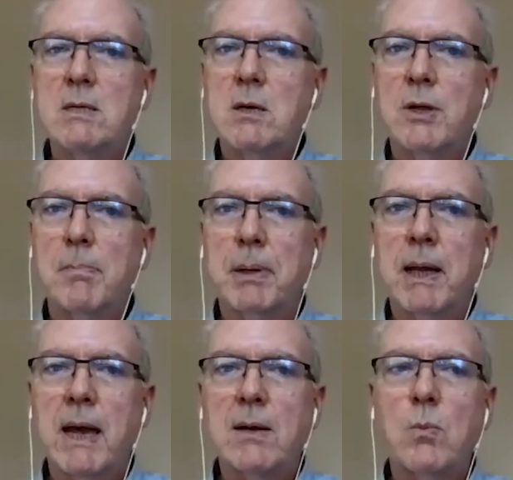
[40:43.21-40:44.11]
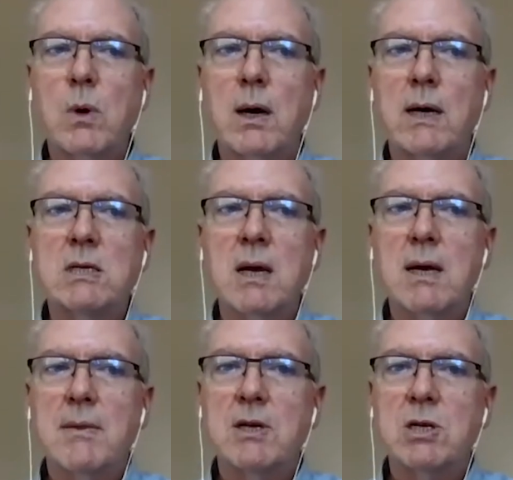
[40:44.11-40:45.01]
So the plan was,
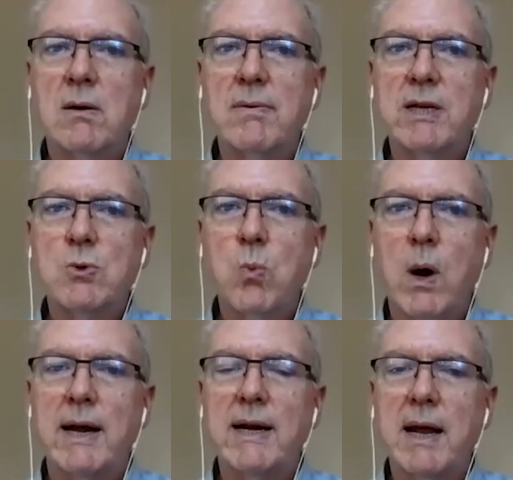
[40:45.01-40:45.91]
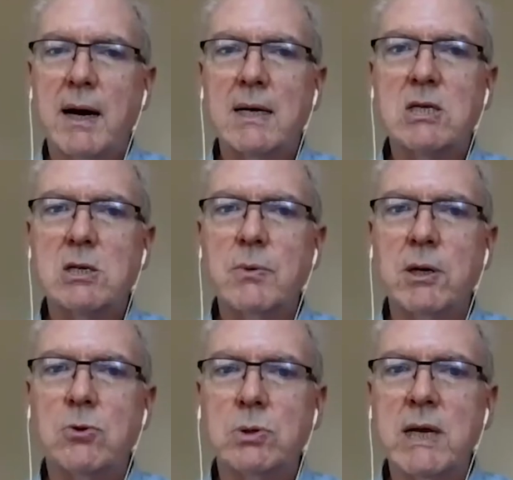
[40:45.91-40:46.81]
the Soviets wanted us to
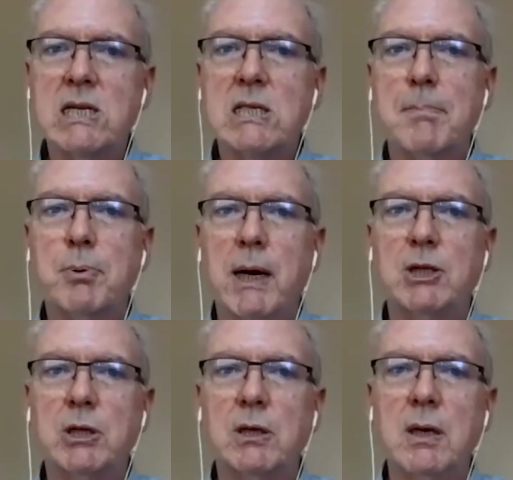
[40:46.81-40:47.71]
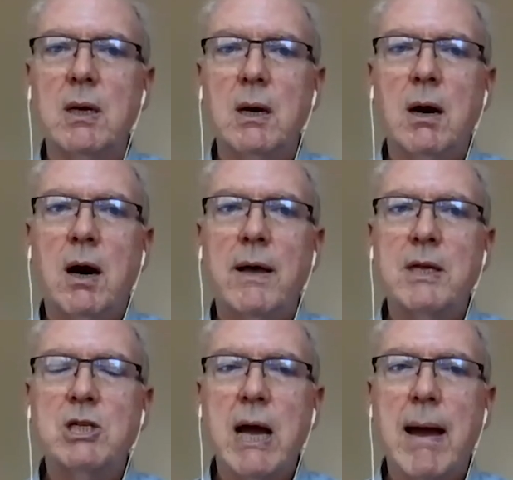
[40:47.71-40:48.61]
increase the pressure on
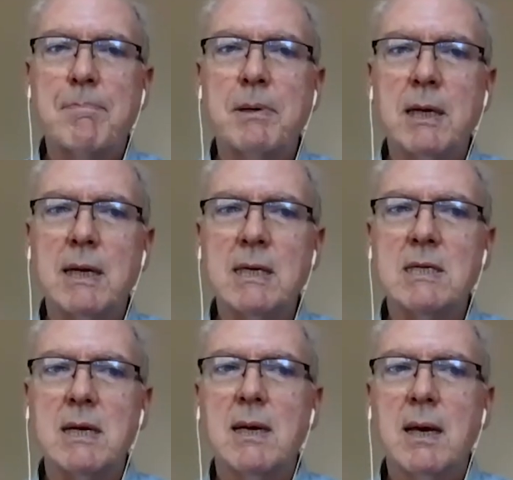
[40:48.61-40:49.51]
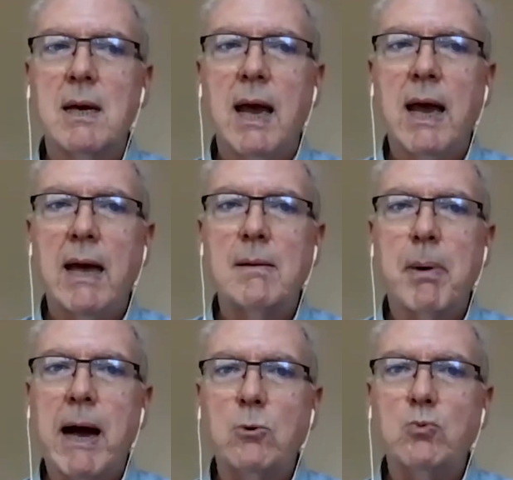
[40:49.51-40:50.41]
the Japanese, and
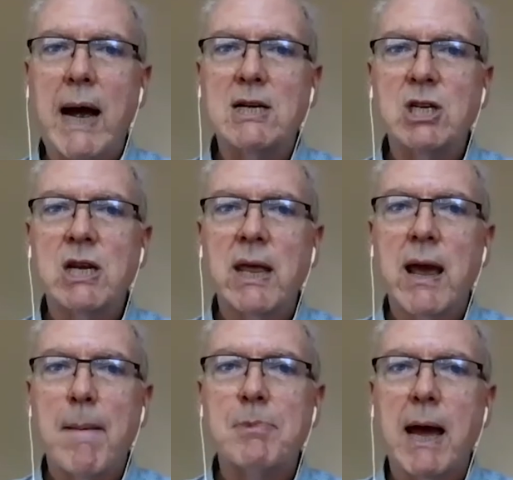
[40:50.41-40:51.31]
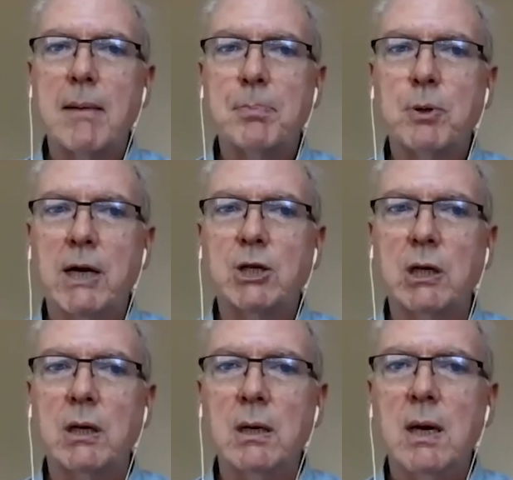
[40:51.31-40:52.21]
by ratcheting up that pressure,